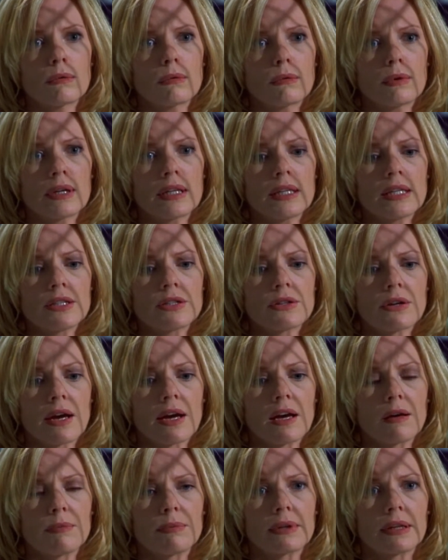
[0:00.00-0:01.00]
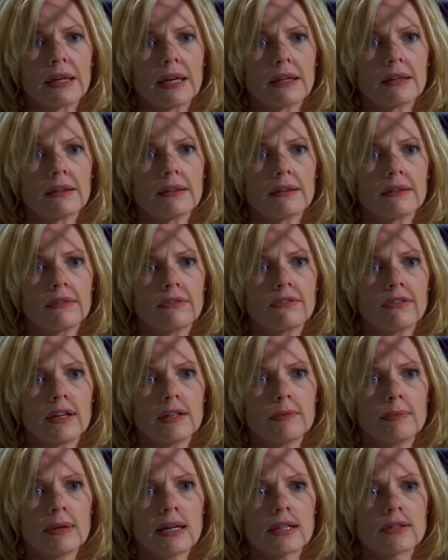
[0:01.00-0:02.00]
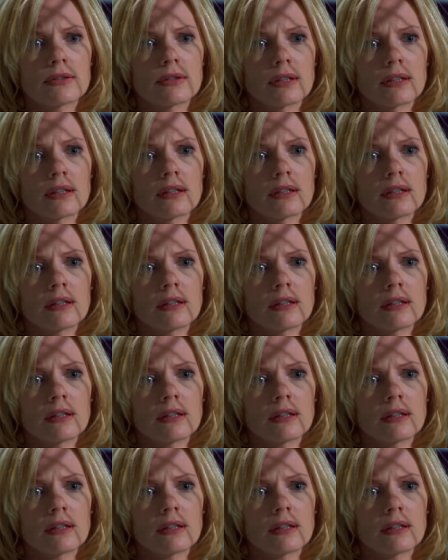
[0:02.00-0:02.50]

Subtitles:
We need your help again to find Patrick.